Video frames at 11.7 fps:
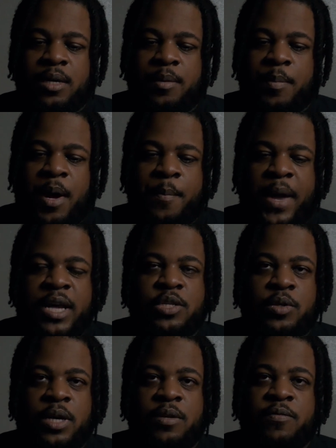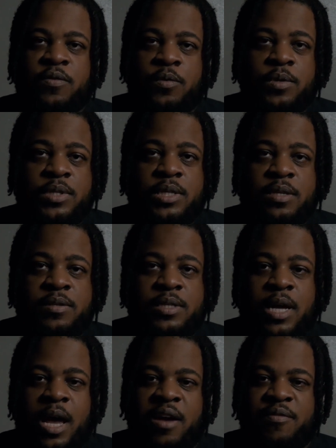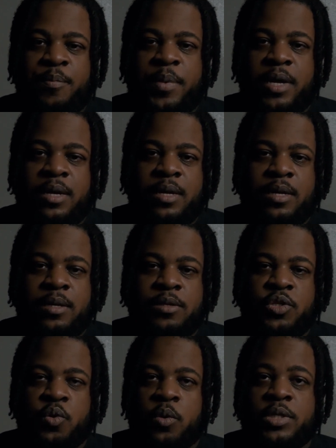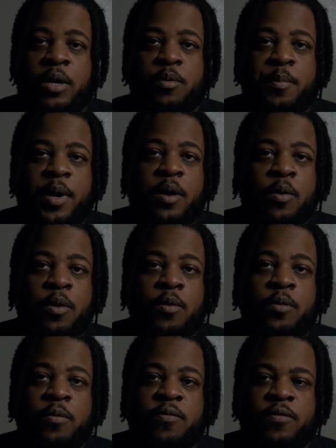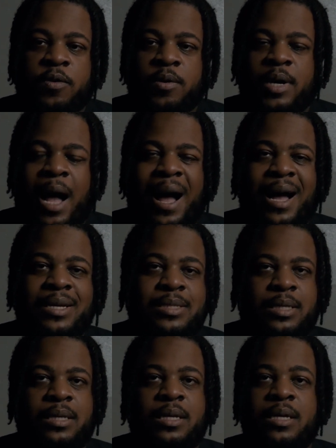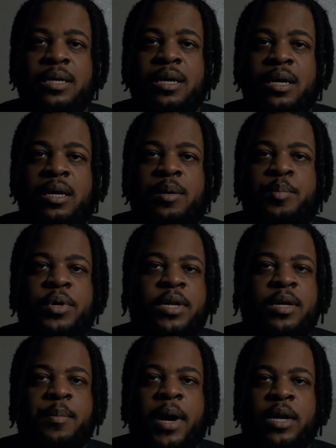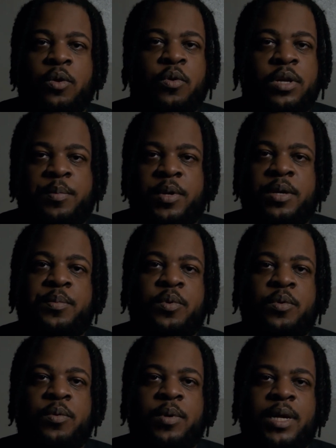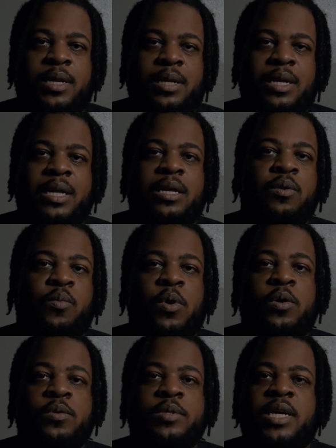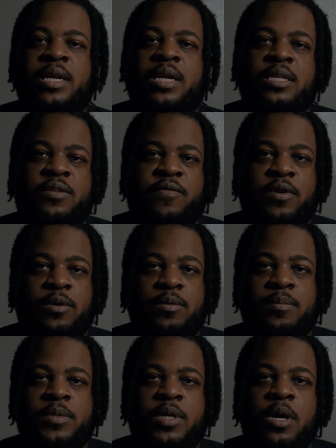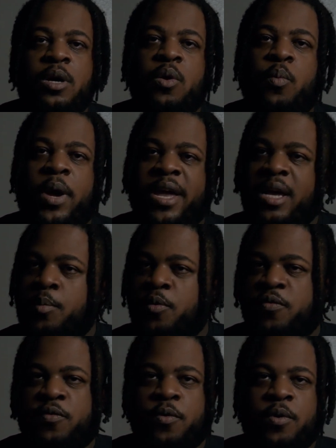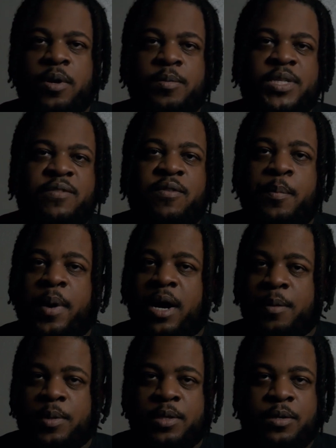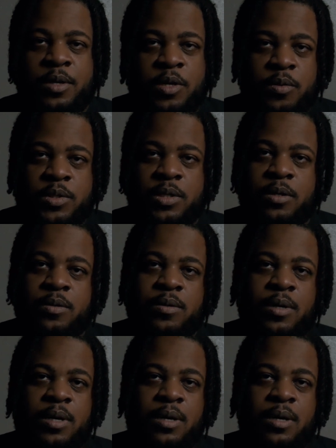My major influences have been George A. Romero for constantly putting minority people in leading roles in his films way before it was even popular to do so.